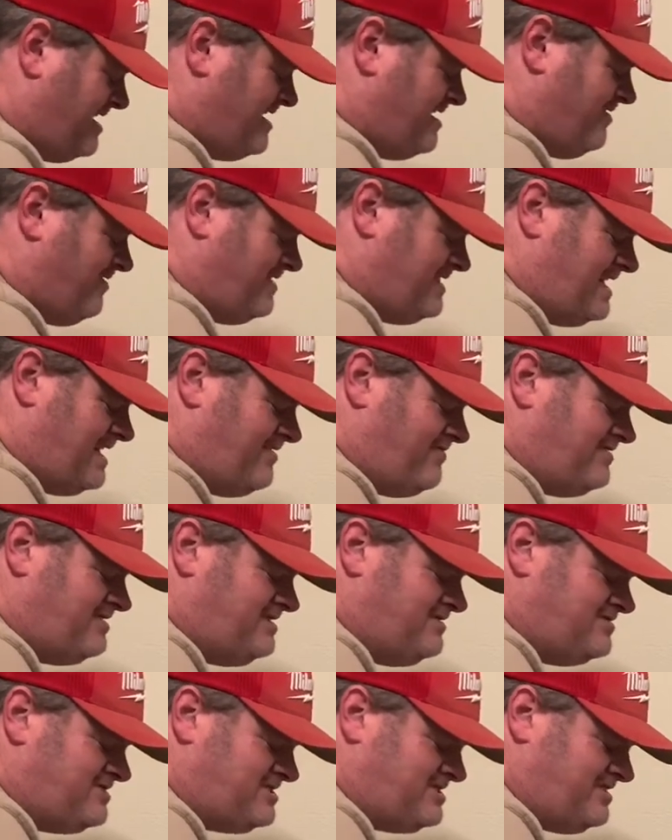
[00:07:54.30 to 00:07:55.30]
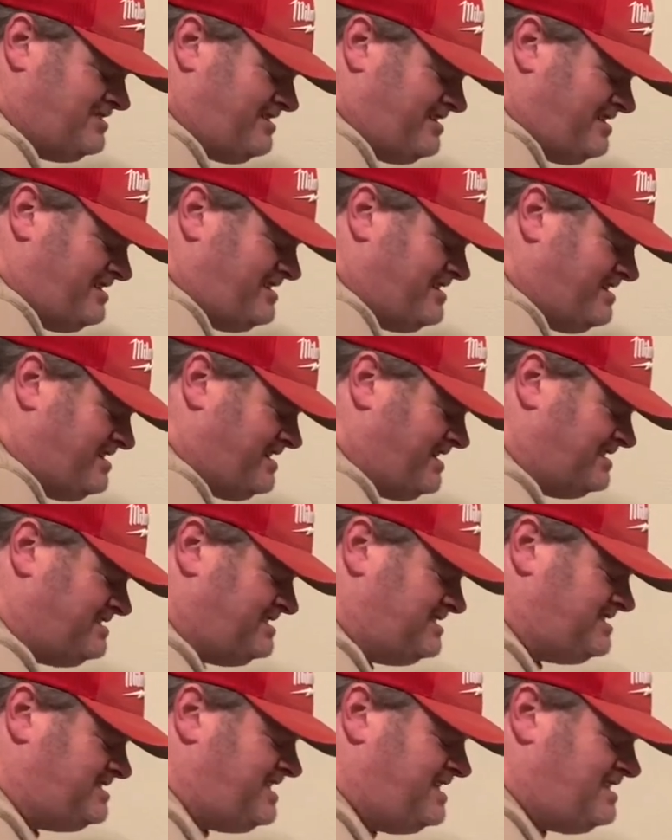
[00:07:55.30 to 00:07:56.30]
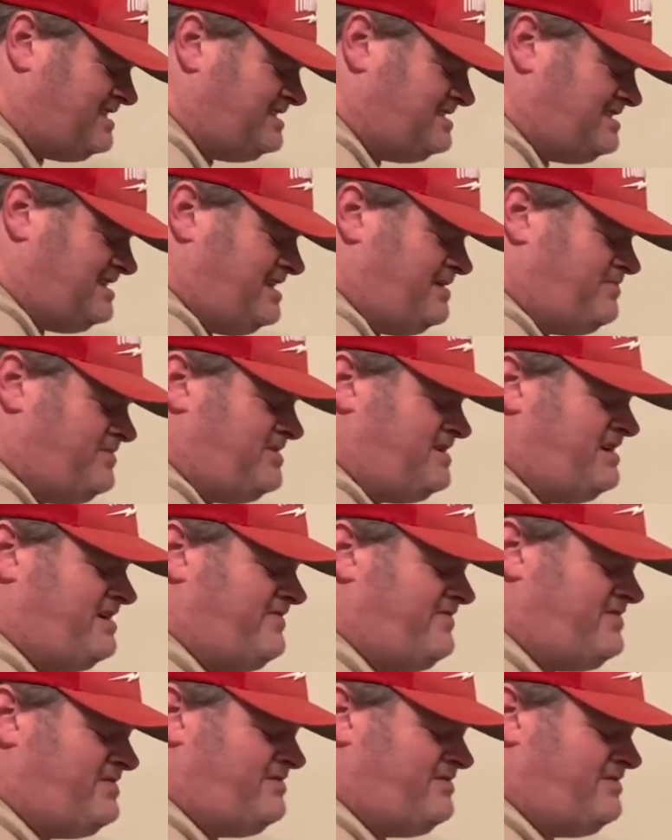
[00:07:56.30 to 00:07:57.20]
But that one you saw, I just take the top off, the